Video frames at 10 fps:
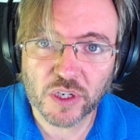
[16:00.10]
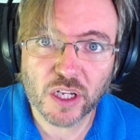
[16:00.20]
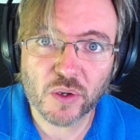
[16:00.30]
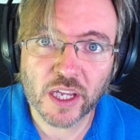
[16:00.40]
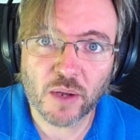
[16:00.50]
to
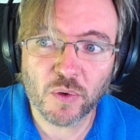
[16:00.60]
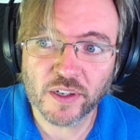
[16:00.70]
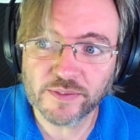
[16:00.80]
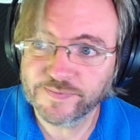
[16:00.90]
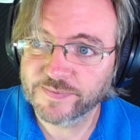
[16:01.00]
go get
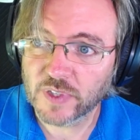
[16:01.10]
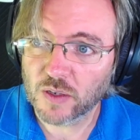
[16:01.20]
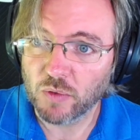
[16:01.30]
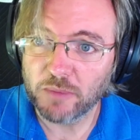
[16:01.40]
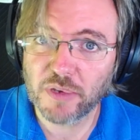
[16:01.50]
one,
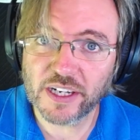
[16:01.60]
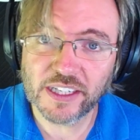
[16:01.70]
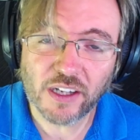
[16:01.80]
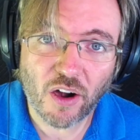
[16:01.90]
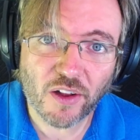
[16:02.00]
my
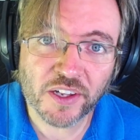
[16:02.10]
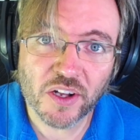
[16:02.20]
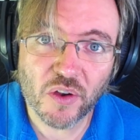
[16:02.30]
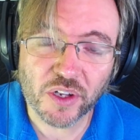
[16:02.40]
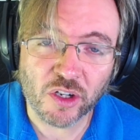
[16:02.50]
buddy Harlan
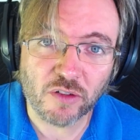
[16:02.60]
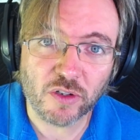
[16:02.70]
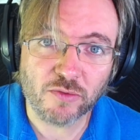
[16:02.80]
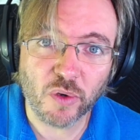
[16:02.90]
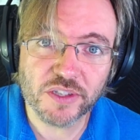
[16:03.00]
Hogan
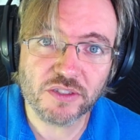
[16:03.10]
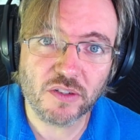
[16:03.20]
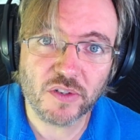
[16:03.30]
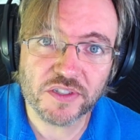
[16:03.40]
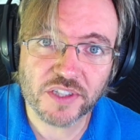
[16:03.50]
over at
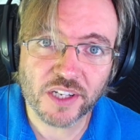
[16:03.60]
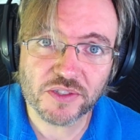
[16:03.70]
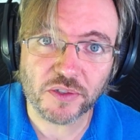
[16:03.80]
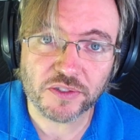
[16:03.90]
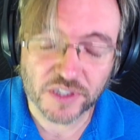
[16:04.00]
VoiceOver
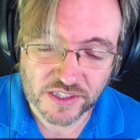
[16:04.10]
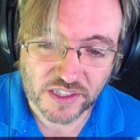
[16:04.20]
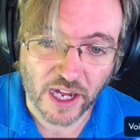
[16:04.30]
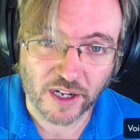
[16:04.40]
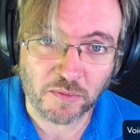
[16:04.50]
Essentials, he's
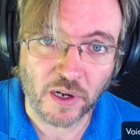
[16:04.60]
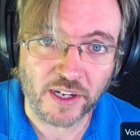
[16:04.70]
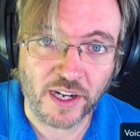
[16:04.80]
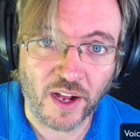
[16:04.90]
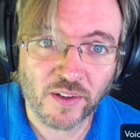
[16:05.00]
got them right
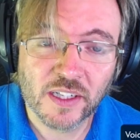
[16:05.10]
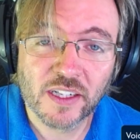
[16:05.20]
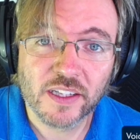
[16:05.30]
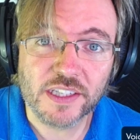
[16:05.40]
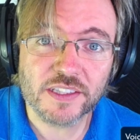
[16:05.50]
now.
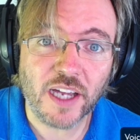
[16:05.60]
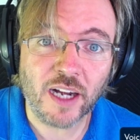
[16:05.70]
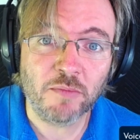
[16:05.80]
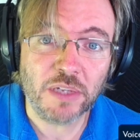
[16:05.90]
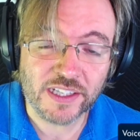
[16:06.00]
He's
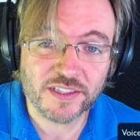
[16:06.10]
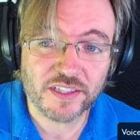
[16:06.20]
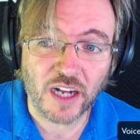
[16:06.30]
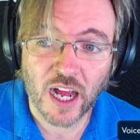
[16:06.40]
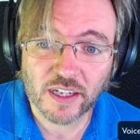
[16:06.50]
got them in
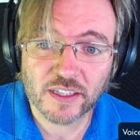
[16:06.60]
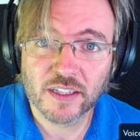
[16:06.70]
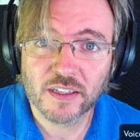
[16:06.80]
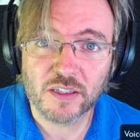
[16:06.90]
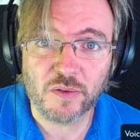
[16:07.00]
stock,
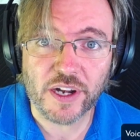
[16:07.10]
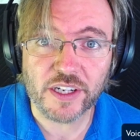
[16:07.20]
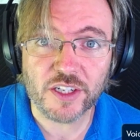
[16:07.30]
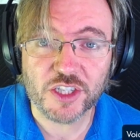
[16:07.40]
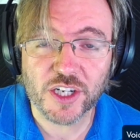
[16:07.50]

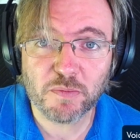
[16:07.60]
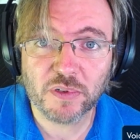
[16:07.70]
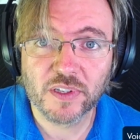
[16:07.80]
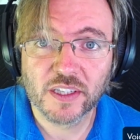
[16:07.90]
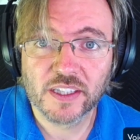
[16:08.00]
ready to ship,
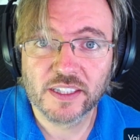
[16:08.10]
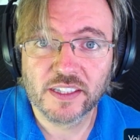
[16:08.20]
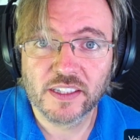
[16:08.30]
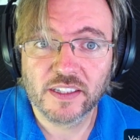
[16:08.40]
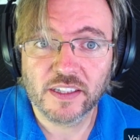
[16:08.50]

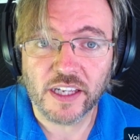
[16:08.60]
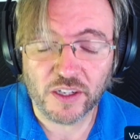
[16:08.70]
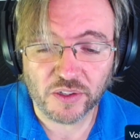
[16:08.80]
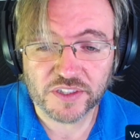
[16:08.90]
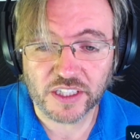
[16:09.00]
and
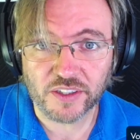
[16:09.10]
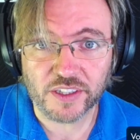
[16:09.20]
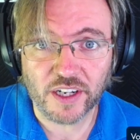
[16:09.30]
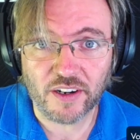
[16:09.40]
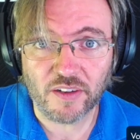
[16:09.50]
he'll take
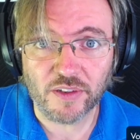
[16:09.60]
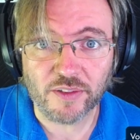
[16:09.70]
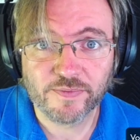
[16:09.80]
good care of you.